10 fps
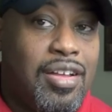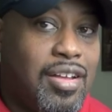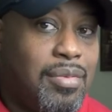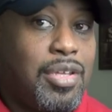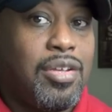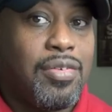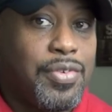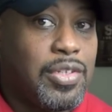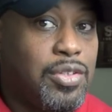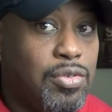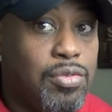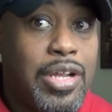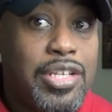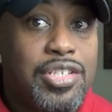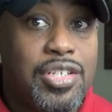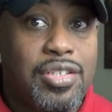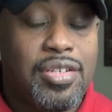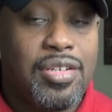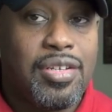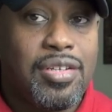I'm here for the duration.
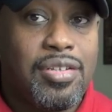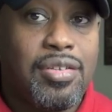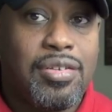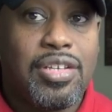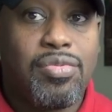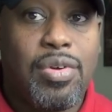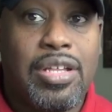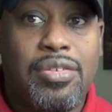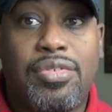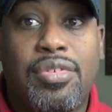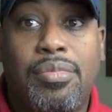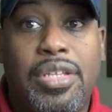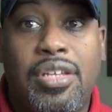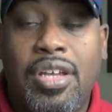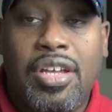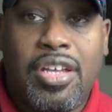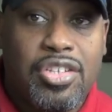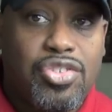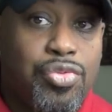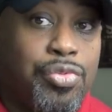You know, that's why I do so many
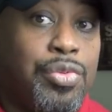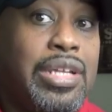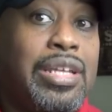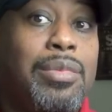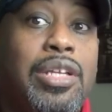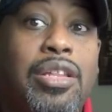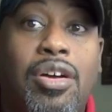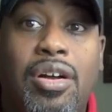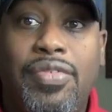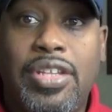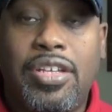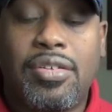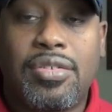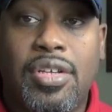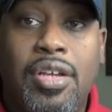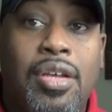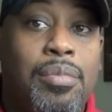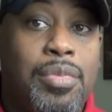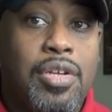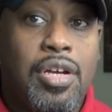extremely long videos
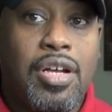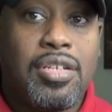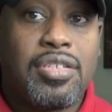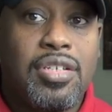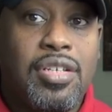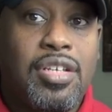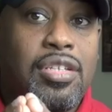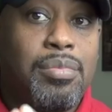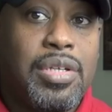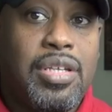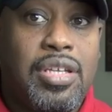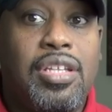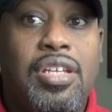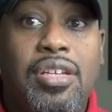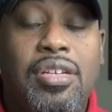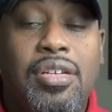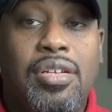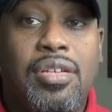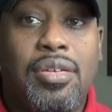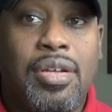because in the beginning,
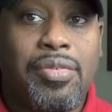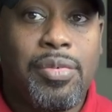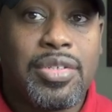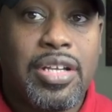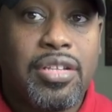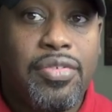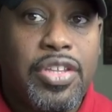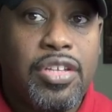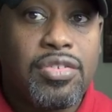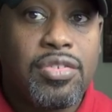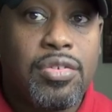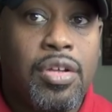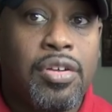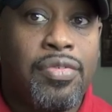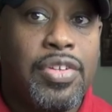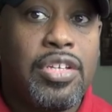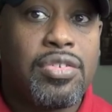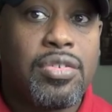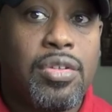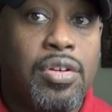everyone's like, the videos are too long, your
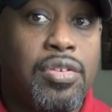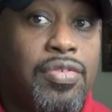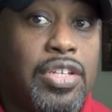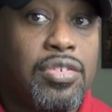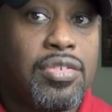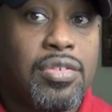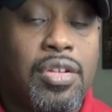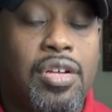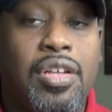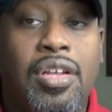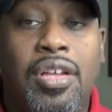videos are too long, your videos are too long.